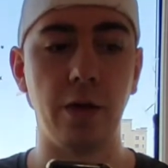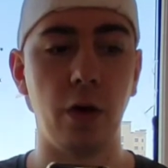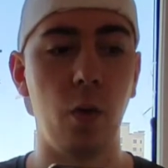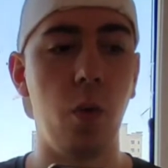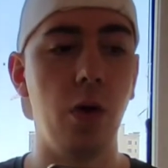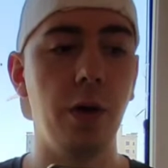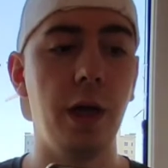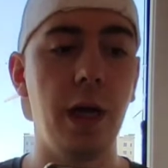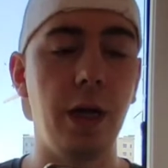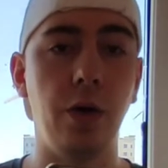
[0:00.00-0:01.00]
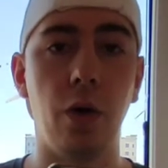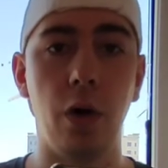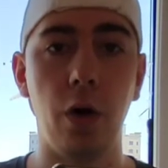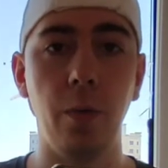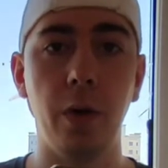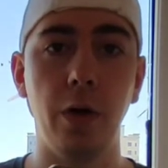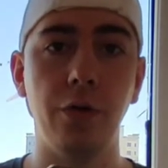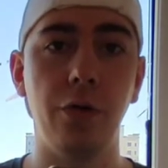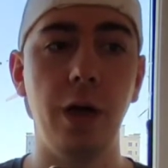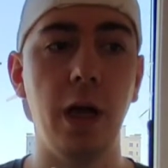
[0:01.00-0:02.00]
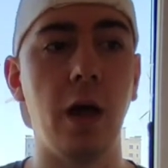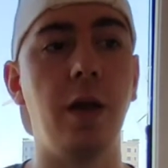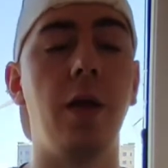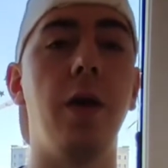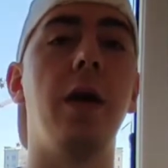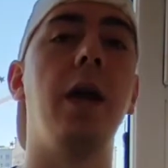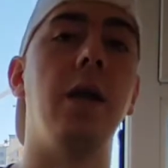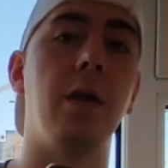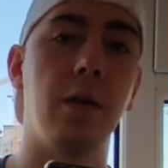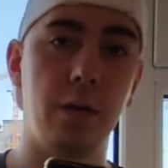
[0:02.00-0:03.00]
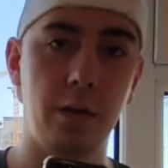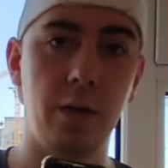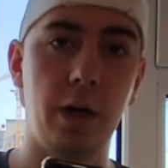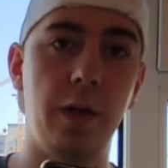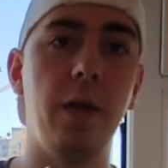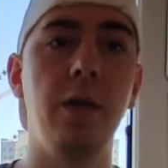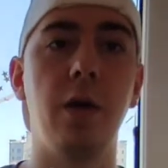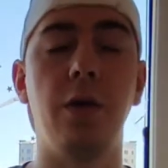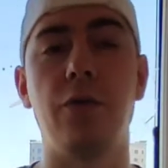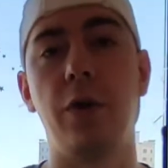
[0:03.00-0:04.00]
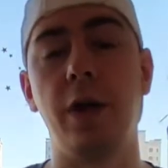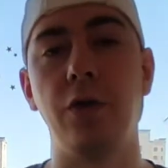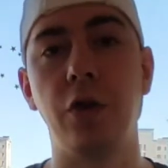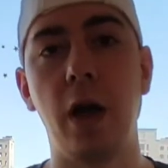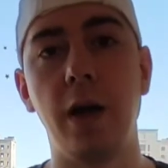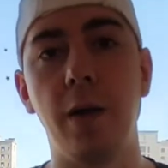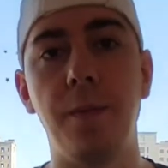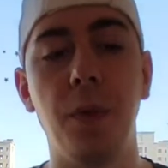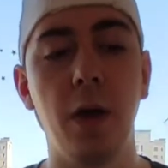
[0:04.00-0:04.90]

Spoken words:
So one in your home country, another in this country, in China.